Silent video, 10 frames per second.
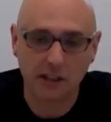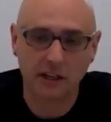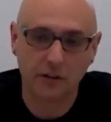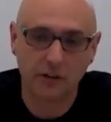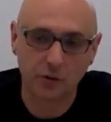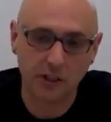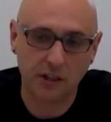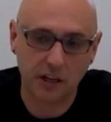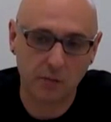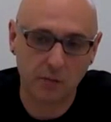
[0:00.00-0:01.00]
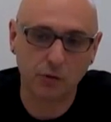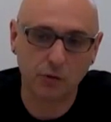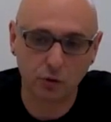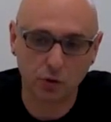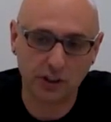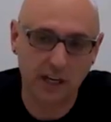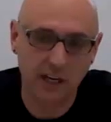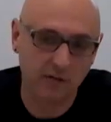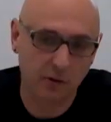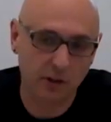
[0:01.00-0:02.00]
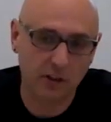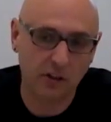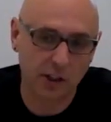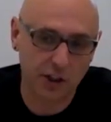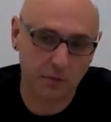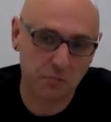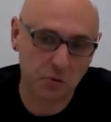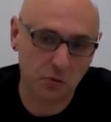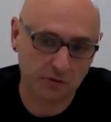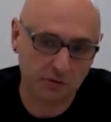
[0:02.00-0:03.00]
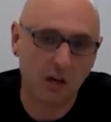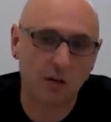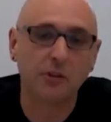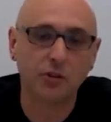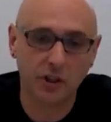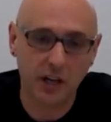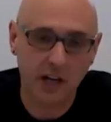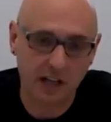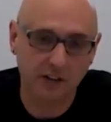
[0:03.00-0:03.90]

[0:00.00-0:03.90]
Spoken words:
but also being able to scale very large compute environments